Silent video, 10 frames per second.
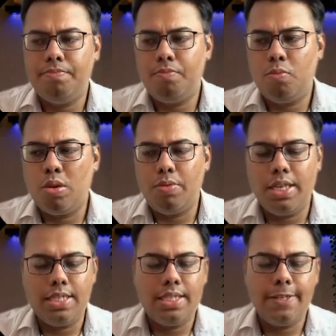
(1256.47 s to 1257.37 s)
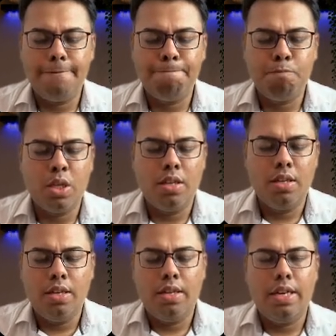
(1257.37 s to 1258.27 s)
what we can say,
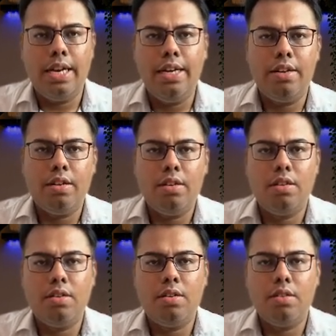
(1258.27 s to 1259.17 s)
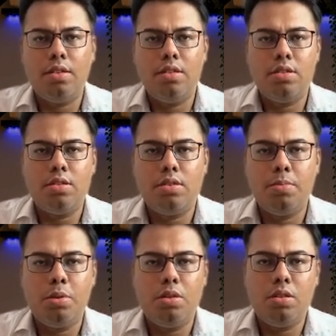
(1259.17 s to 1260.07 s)
enter
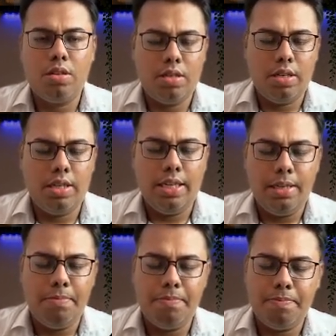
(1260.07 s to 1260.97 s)
customer name.